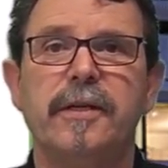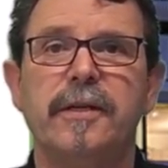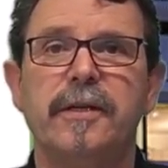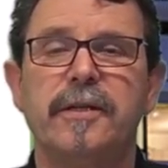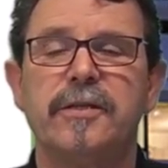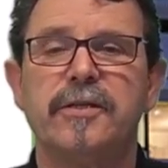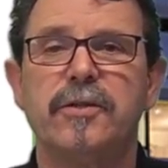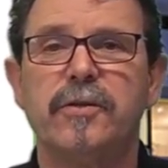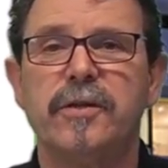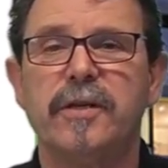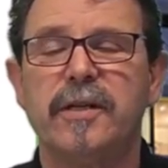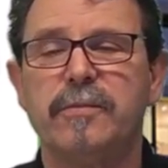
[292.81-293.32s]

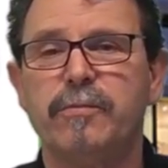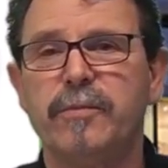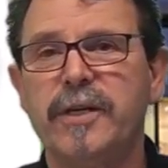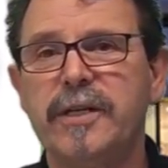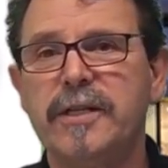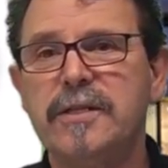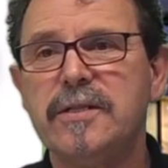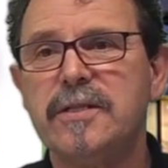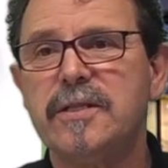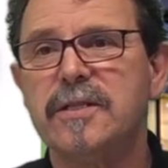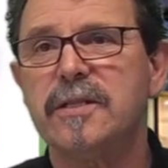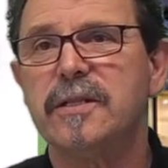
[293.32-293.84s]
So that
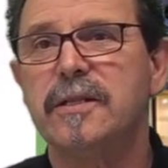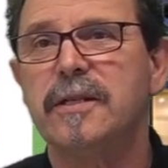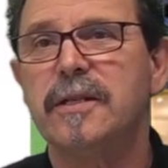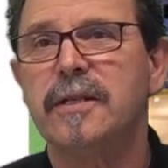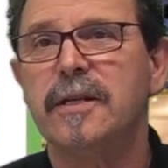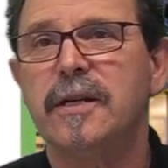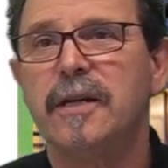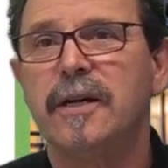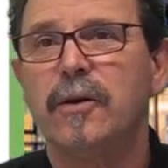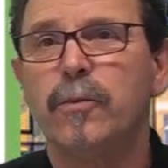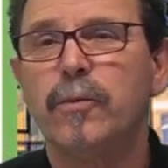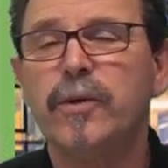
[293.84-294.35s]
means
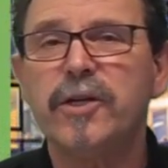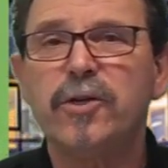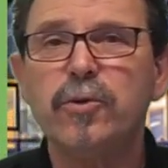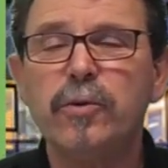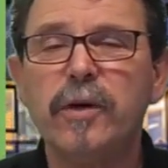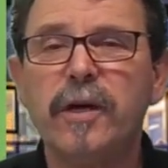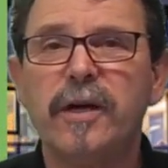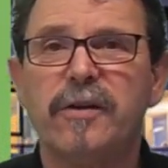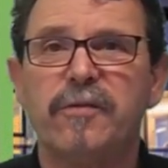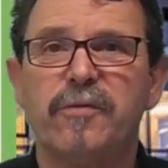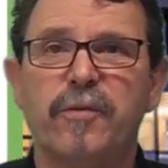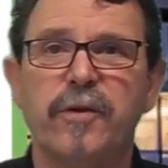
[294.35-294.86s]
we do
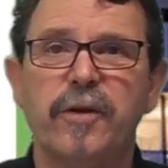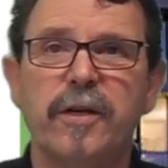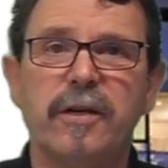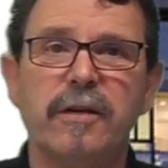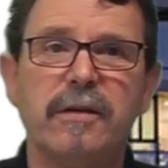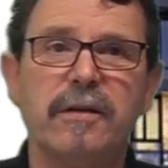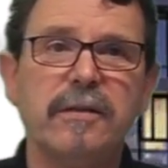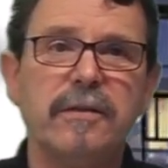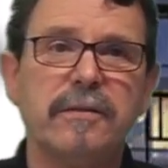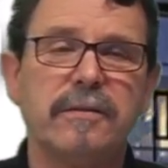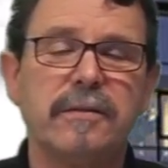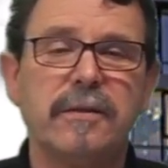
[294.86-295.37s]
have
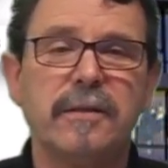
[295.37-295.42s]
here